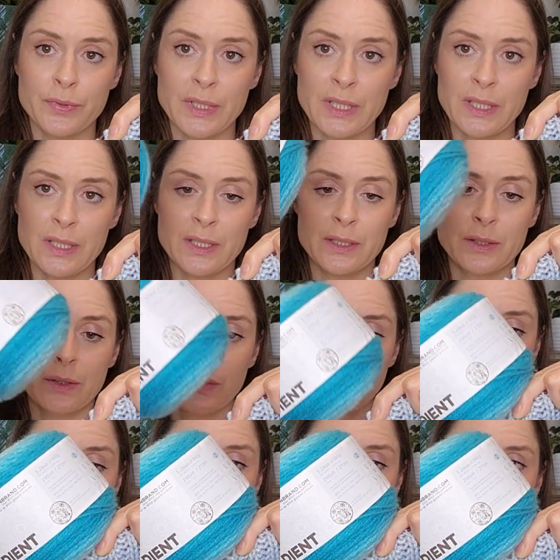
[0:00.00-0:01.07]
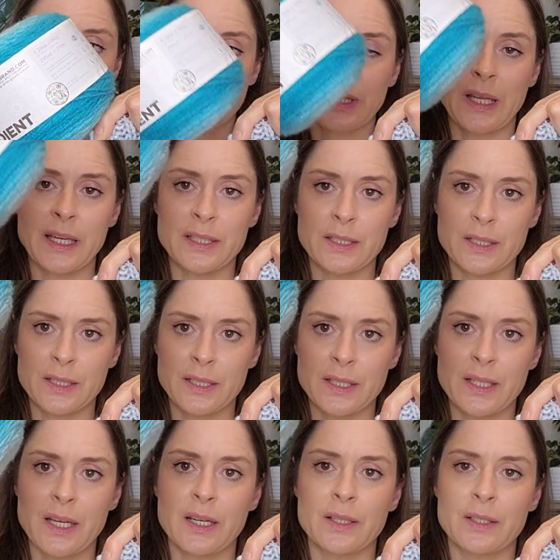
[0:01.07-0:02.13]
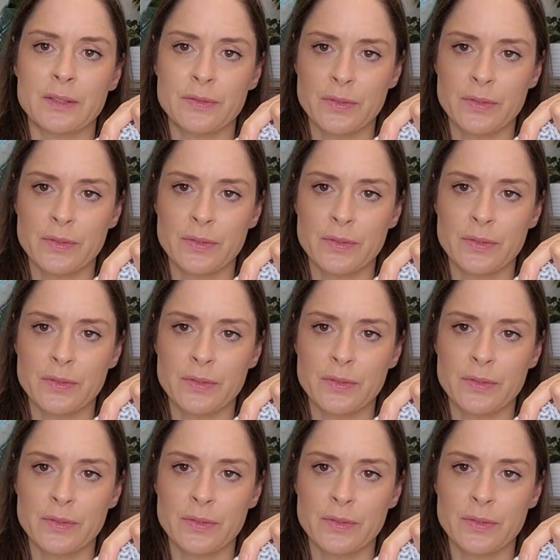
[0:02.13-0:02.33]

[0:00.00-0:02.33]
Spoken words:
these going from the light to the dark,